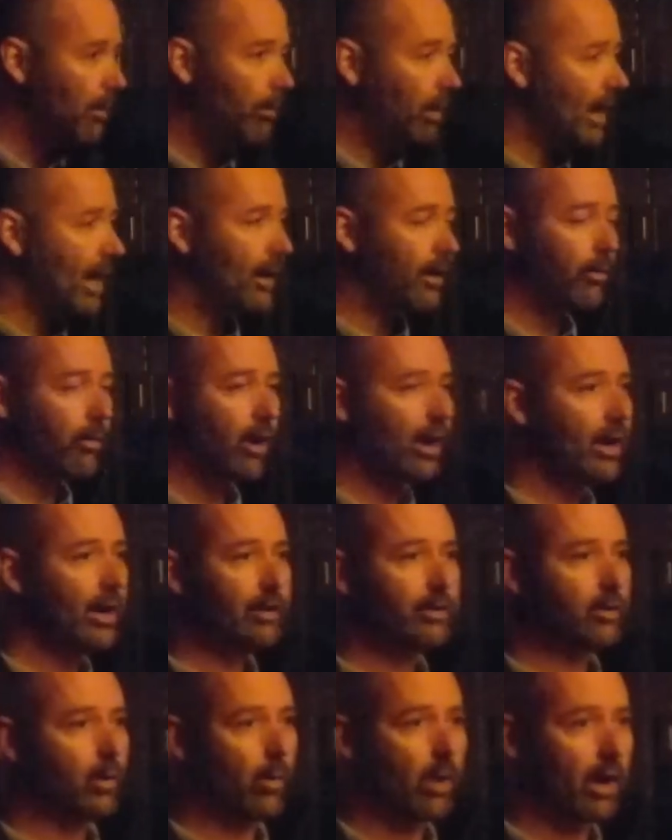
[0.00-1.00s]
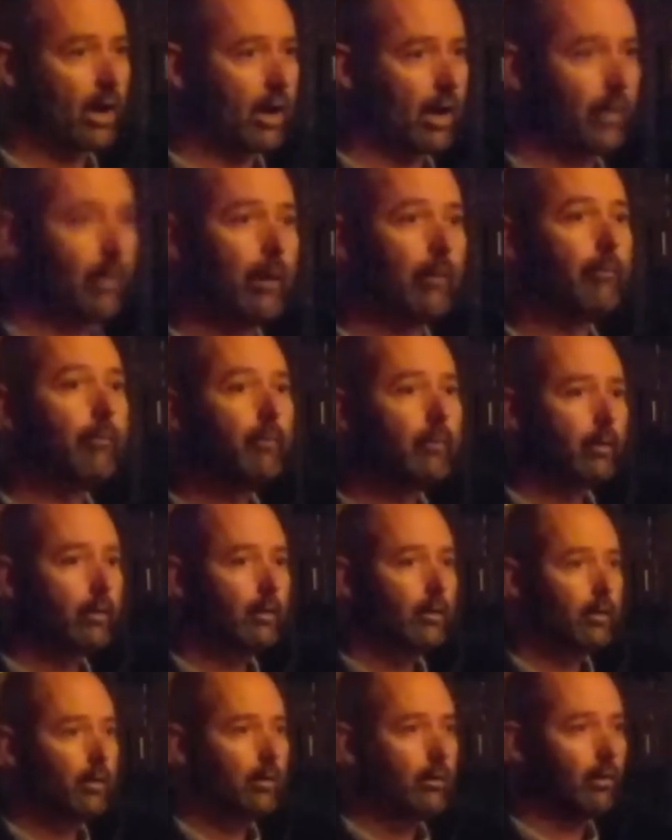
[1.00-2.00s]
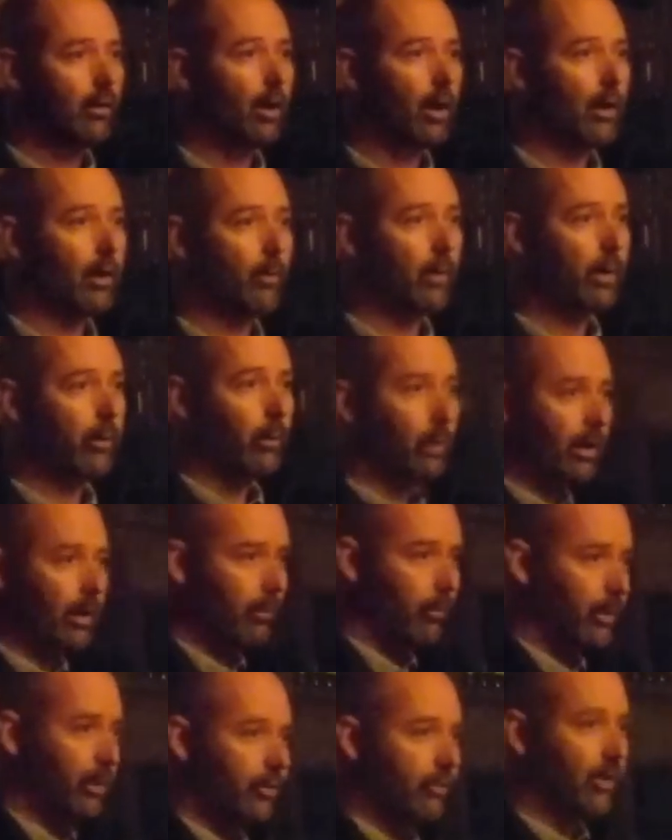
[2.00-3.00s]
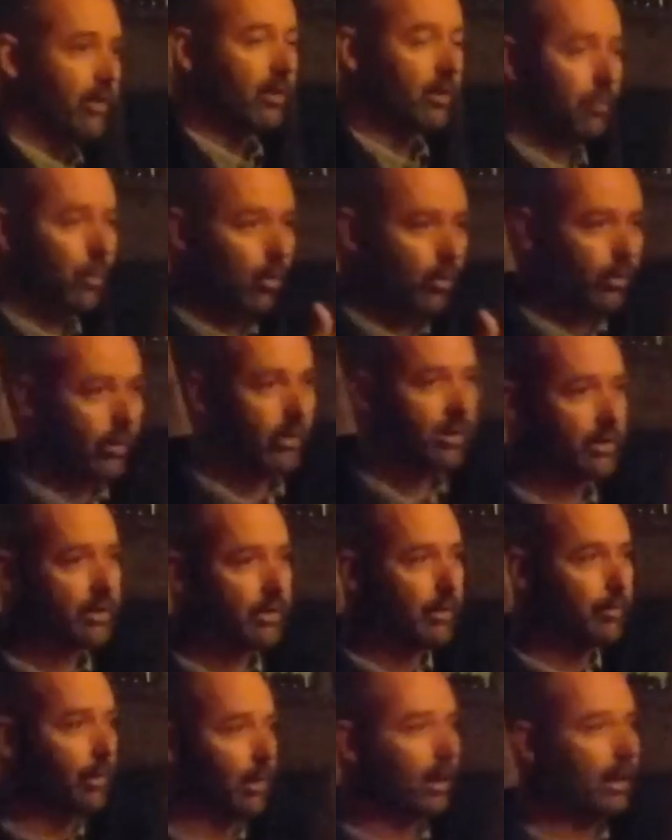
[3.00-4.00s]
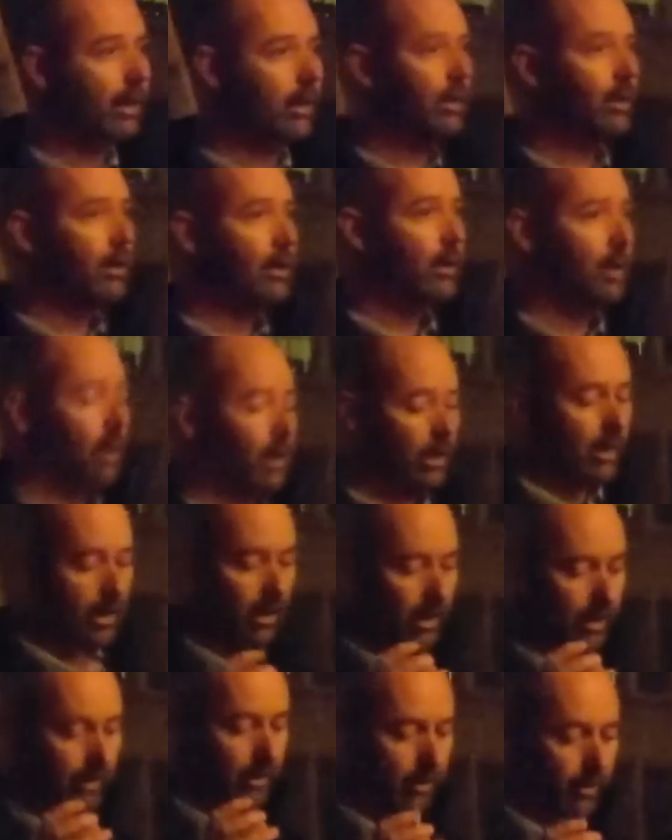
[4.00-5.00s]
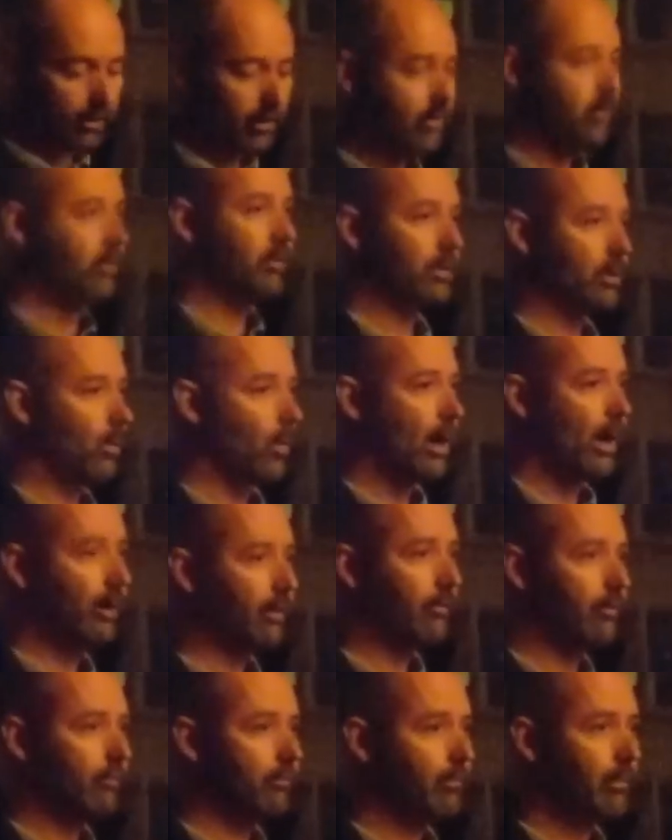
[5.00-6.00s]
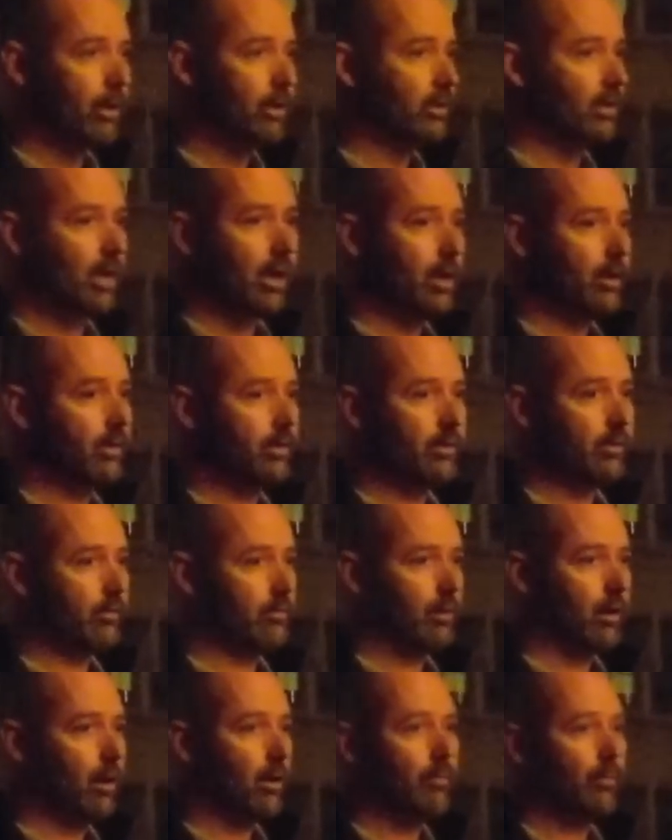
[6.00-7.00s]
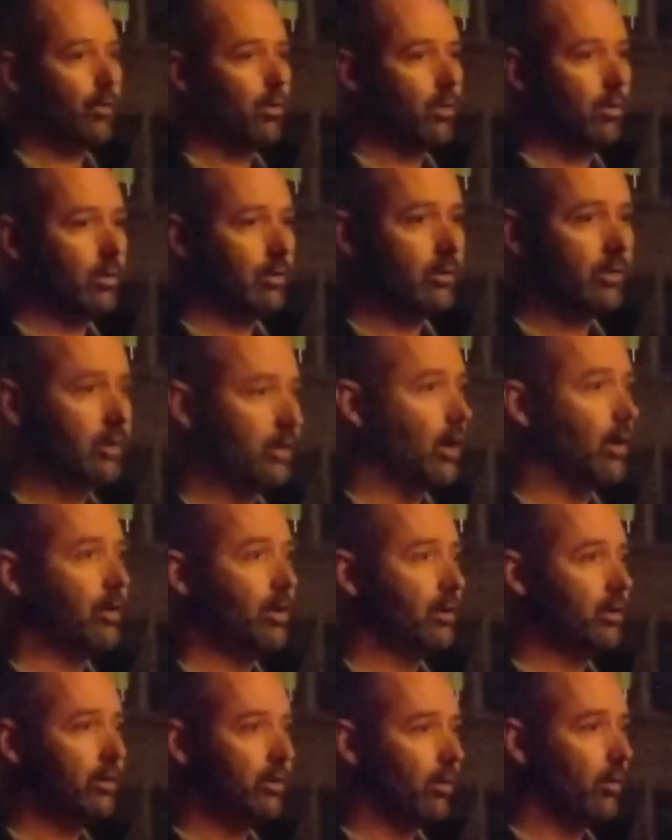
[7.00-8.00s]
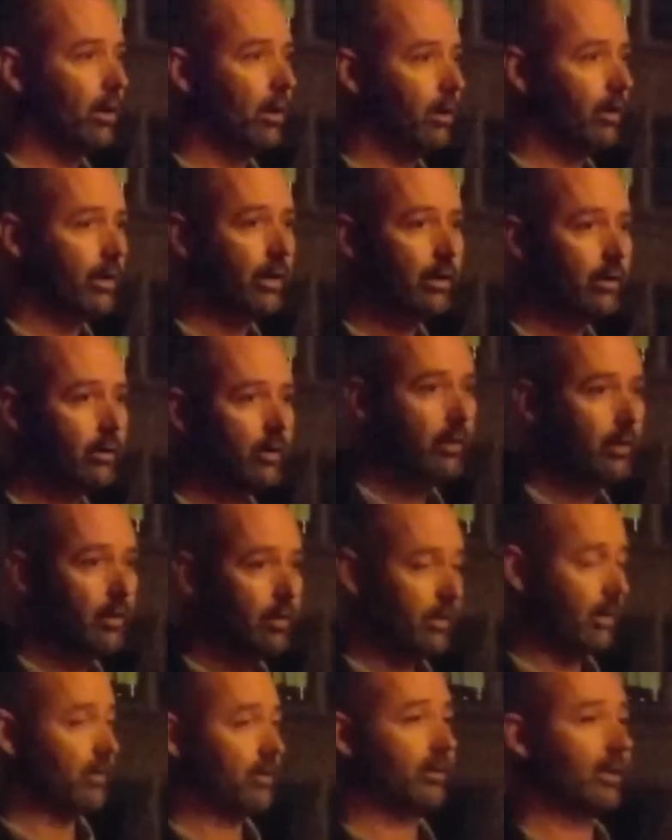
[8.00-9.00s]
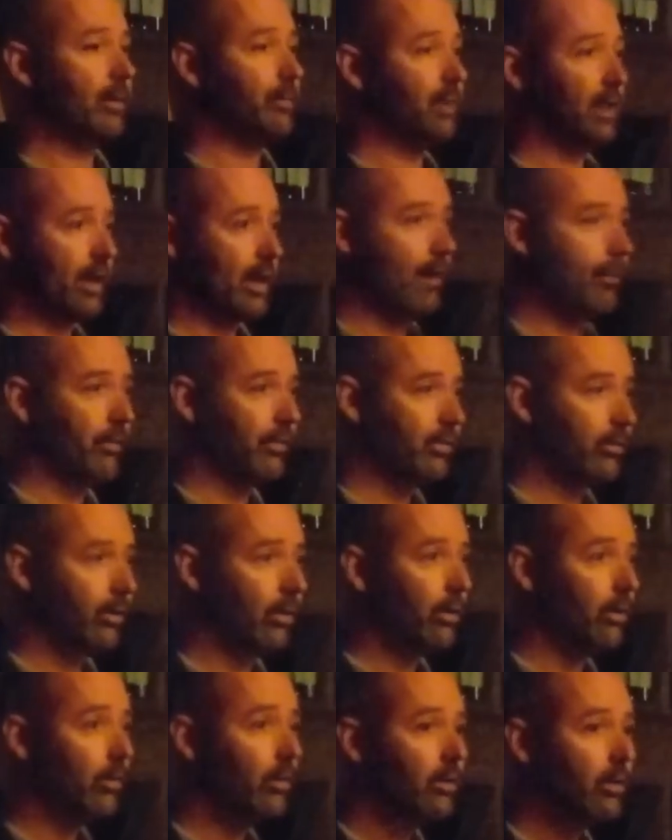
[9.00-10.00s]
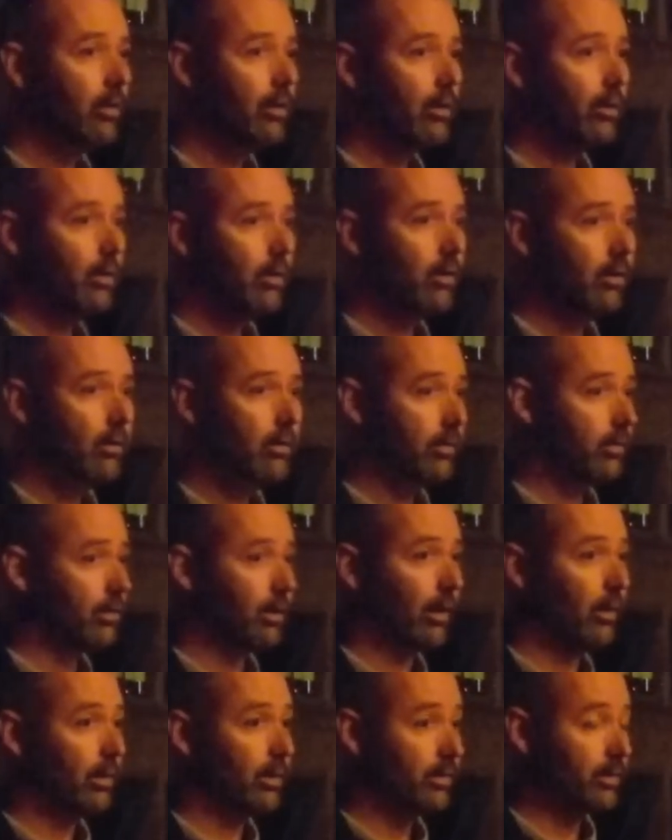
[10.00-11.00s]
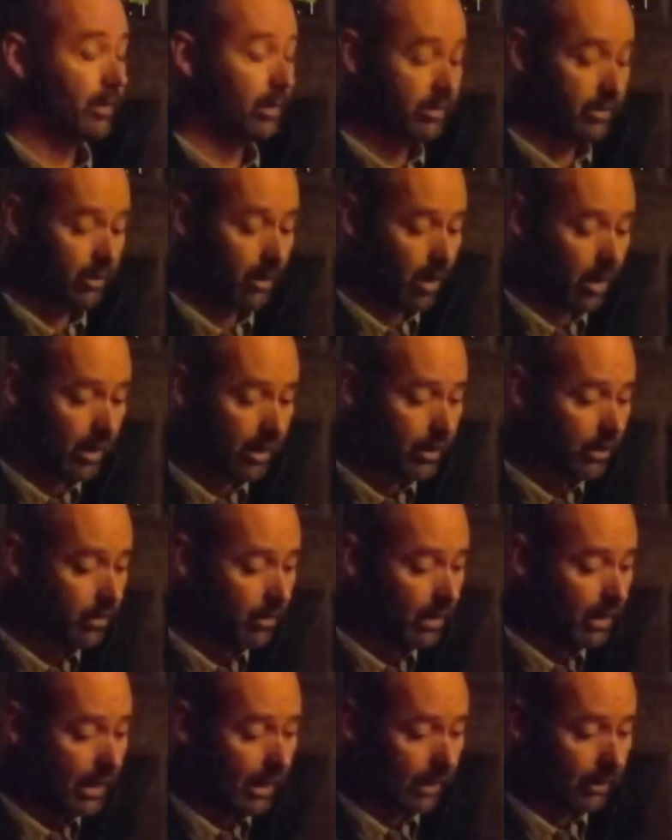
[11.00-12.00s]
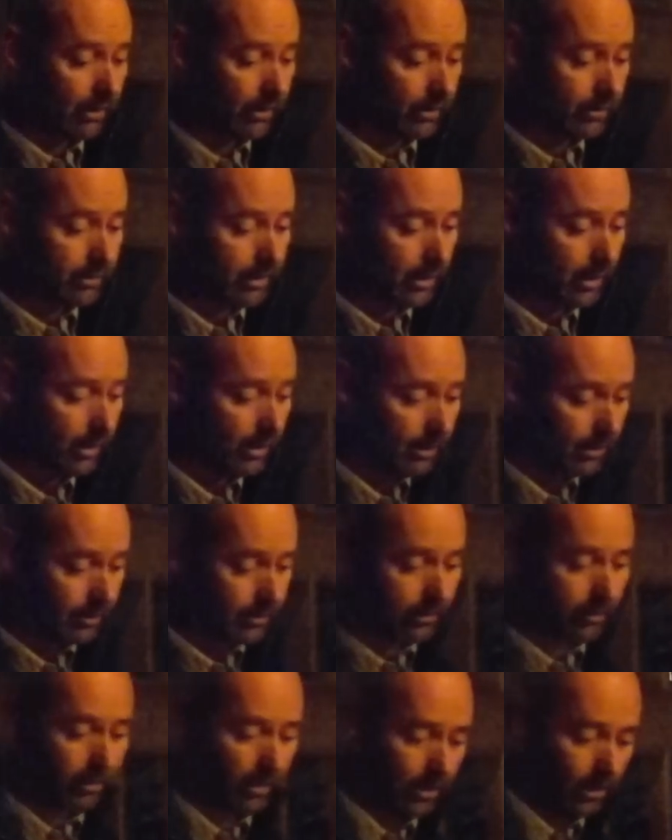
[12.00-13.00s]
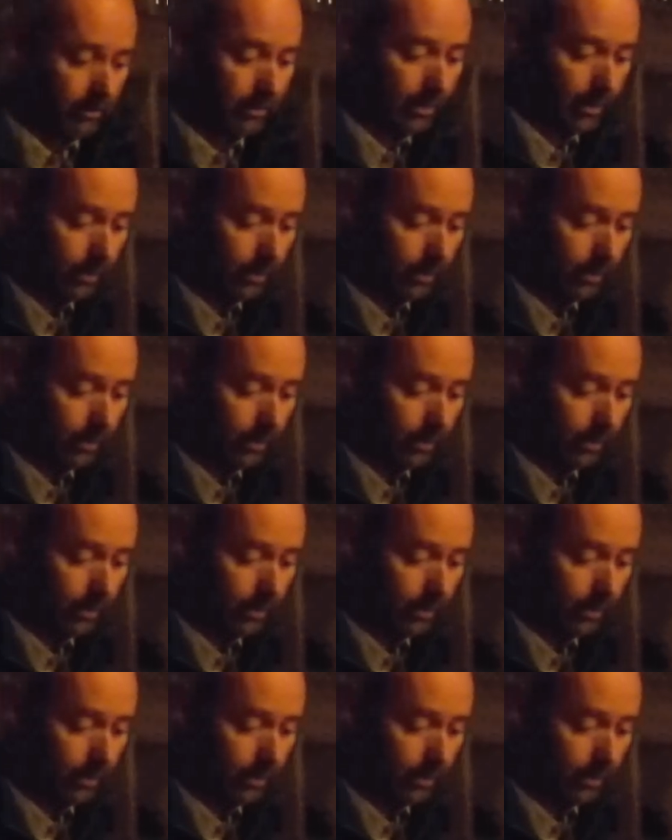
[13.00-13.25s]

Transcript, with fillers: planted right next to one another. Right, and we, we, we treat them all very separately. And this was the one, because it has a lot more stony soil in it, that seemed to come through. So it's, it's kind of unique that, uh, that we got